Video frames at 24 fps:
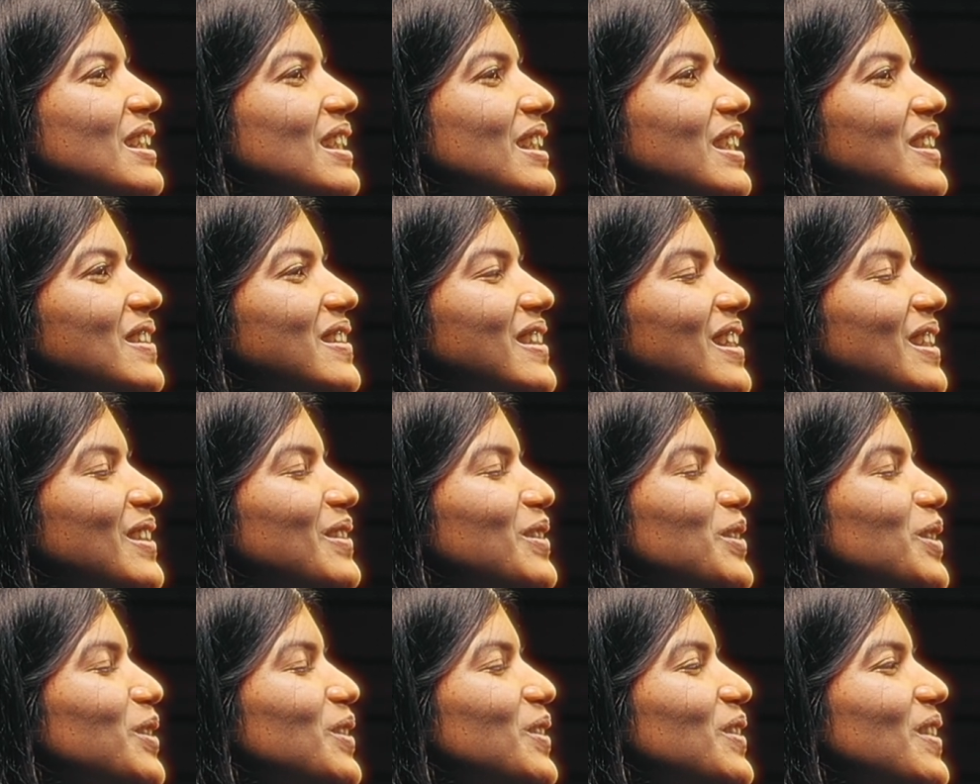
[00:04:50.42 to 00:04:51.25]
I was like,
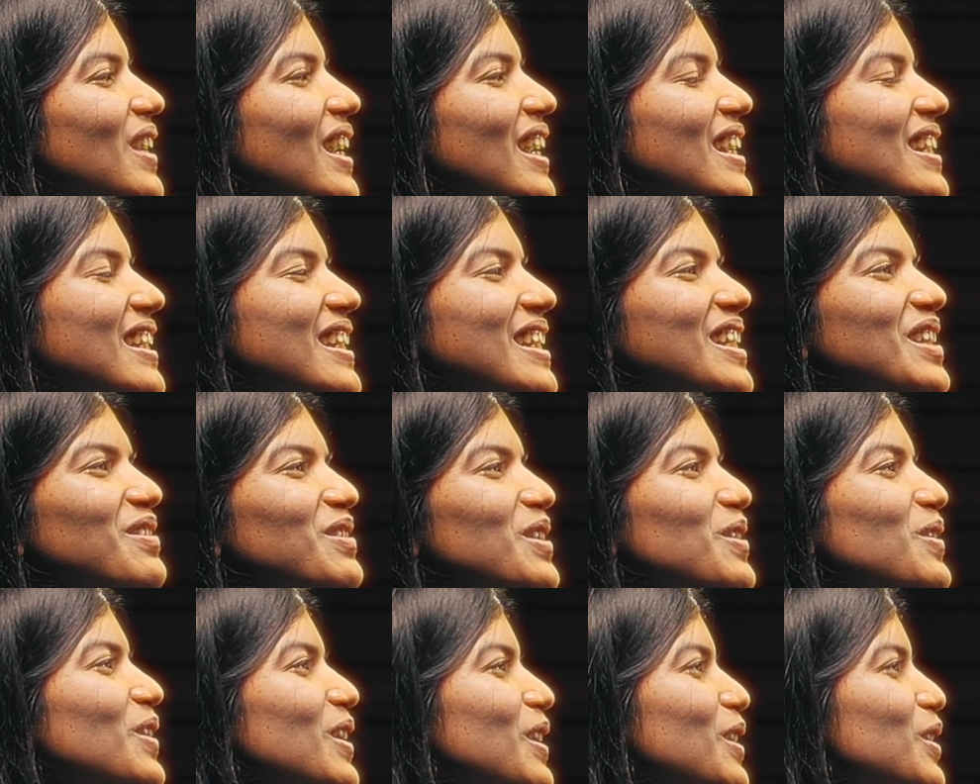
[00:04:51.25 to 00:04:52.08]
oh, I
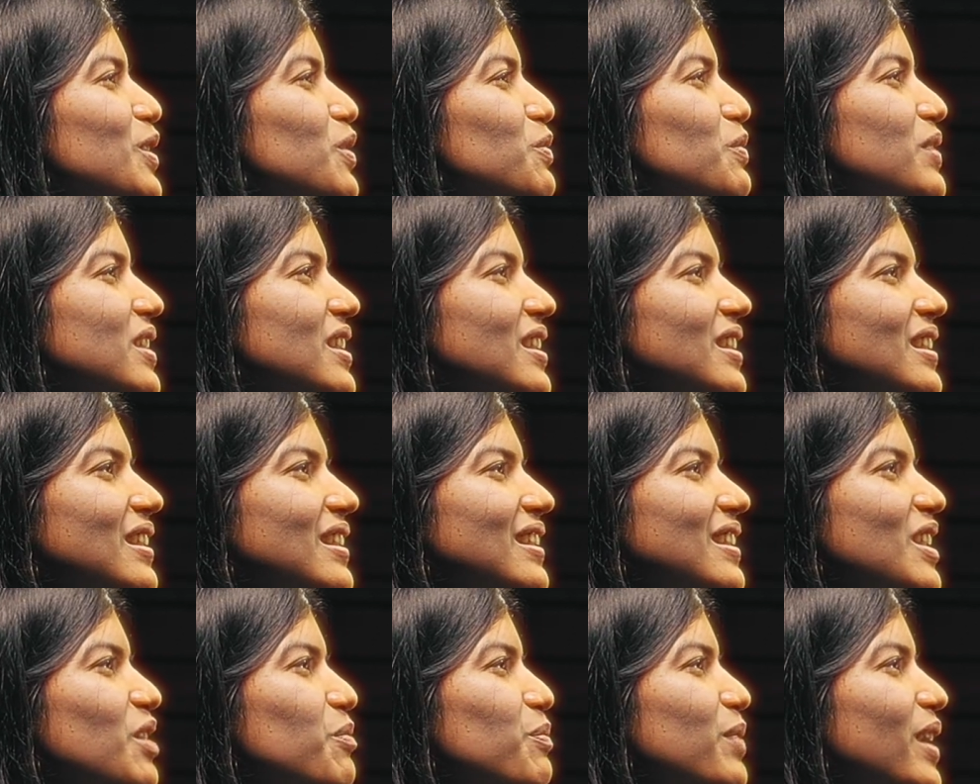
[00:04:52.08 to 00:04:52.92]
never want to
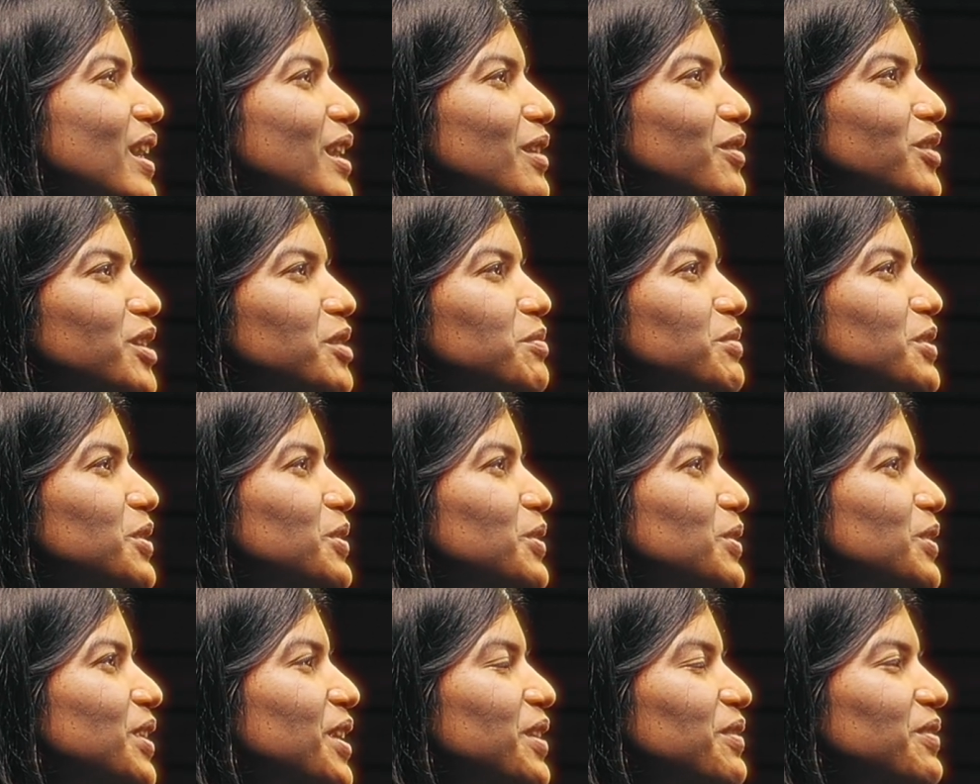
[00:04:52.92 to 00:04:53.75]
be apart from
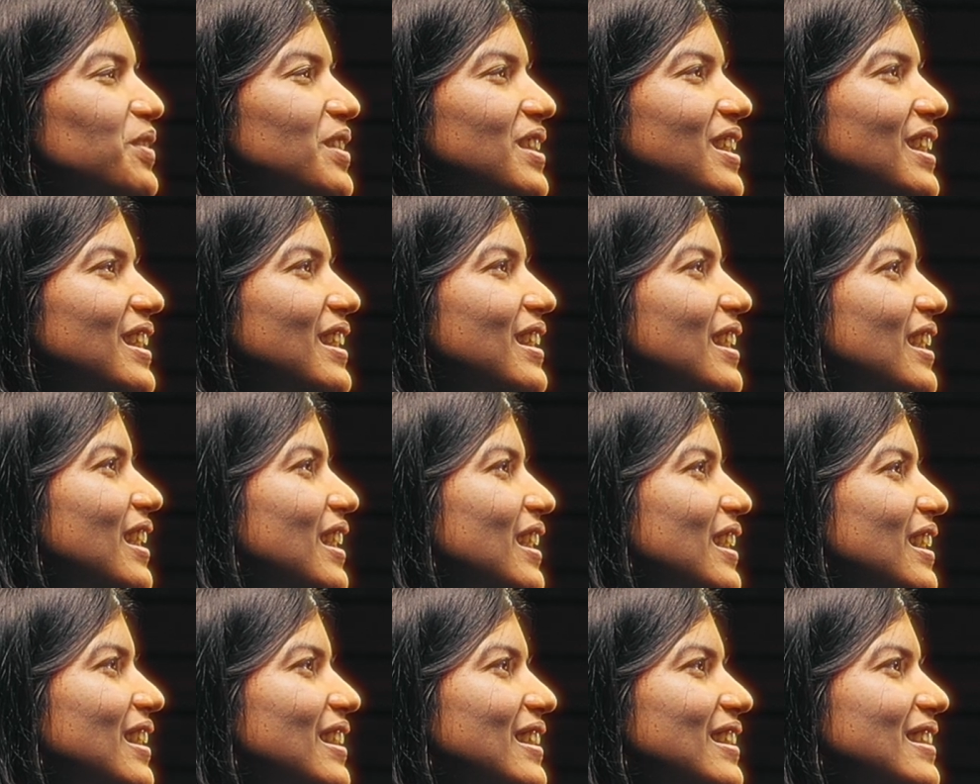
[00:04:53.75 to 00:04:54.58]
you ever
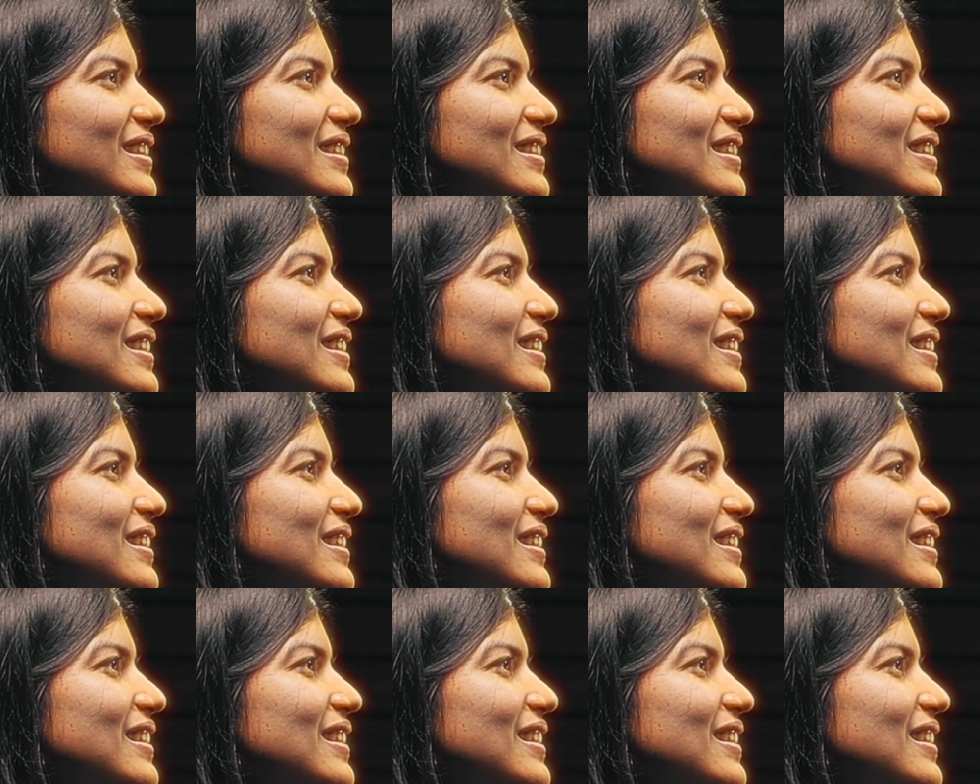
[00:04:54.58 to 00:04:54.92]
again.